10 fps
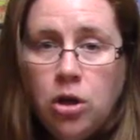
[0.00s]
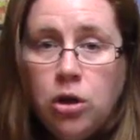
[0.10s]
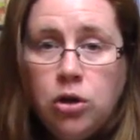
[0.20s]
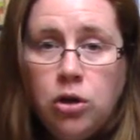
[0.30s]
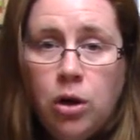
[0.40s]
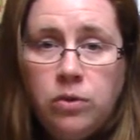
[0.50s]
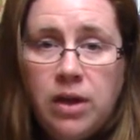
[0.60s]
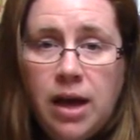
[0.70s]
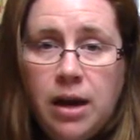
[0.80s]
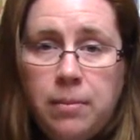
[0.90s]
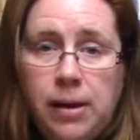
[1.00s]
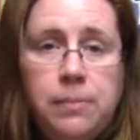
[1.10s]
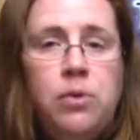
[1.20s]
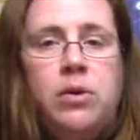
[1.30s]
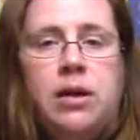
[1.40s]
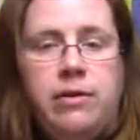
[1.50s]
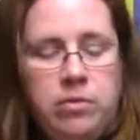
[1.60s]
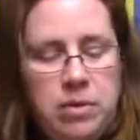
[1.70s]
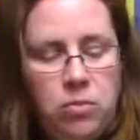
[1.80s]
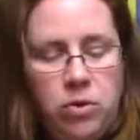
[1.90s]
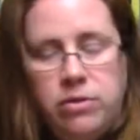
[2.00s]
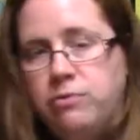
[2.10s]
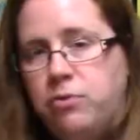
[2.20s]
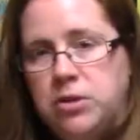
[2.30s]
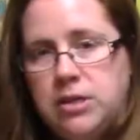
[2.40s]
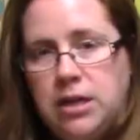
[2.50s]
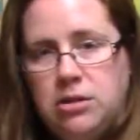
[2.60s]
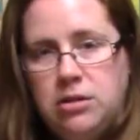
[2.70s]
Note that a bamboo can never be more than 4 sections